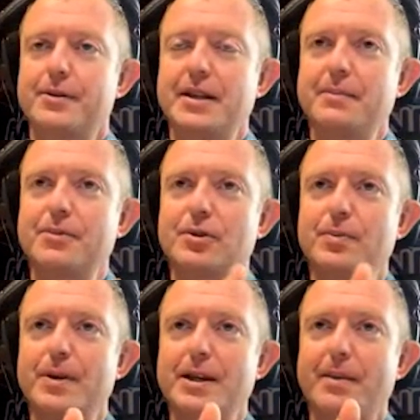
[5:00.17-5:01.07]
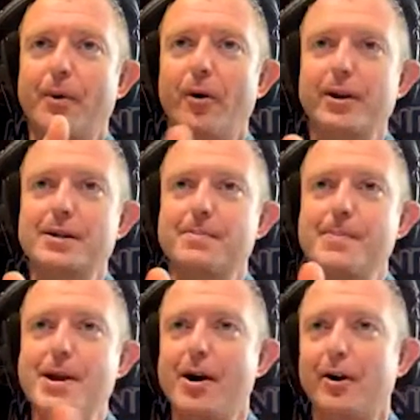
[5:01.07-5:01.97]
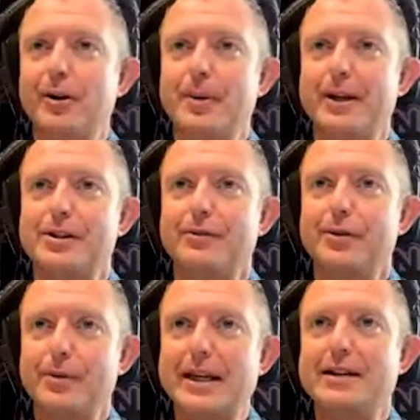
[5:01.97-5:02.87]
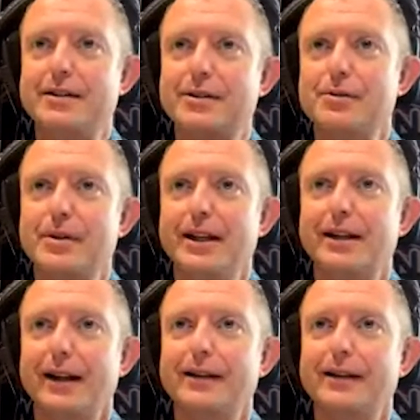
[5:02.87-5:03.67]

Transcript: that there seems to be a point beyond which if you eat too